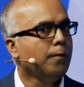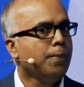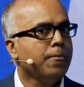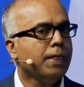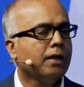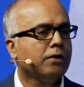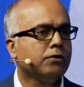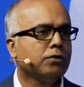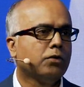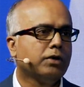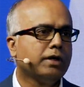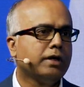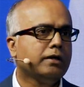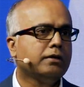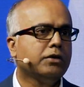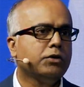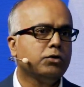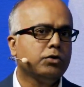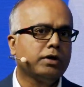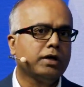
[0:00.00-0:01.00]
So either
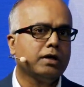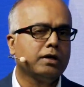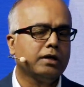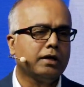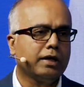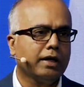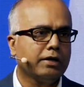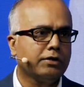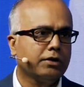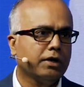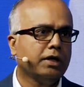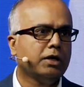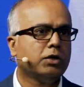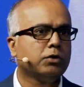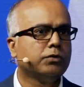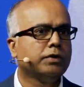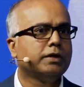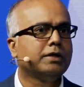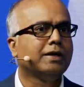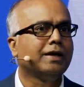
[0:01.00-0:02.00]
you can get
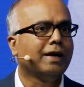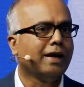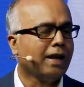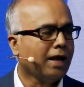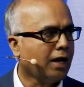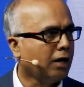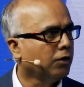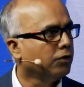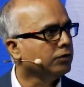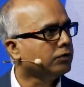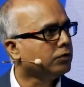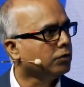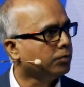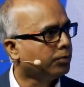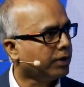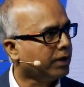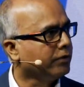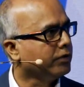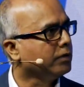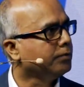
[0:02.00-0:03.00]
into it now through
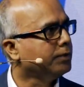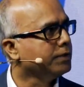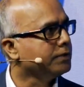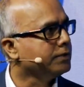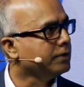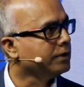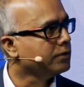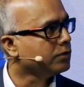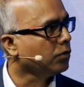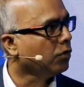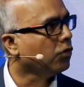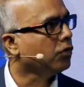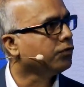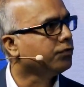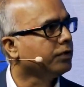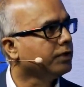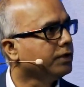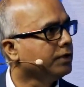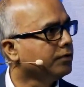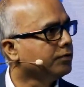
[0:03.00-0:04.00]
private business or
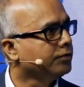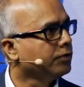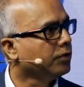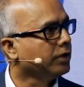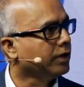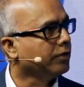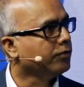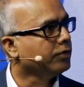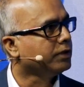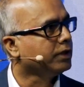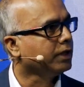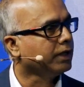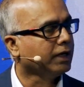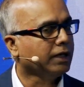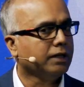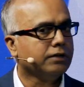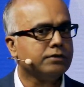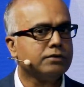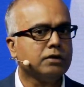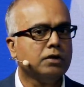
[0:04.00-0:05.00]
fund for everything
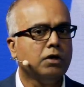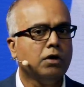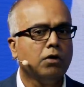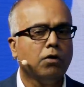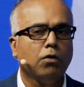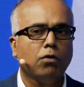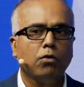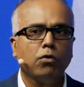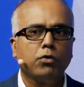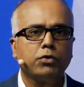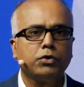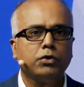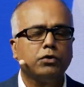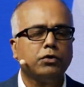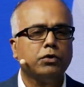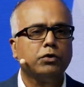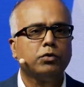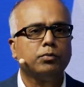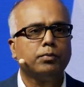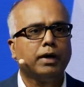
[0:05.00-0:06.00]
else, or you're
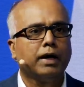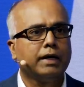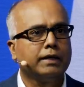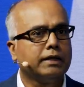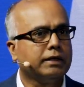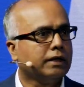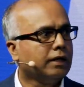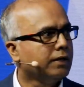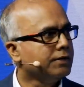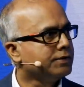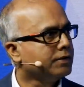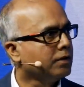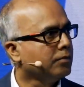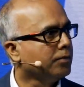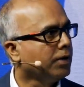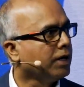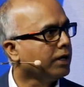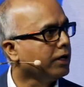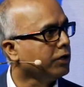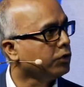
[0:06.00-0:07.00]
going to buy that in listed market.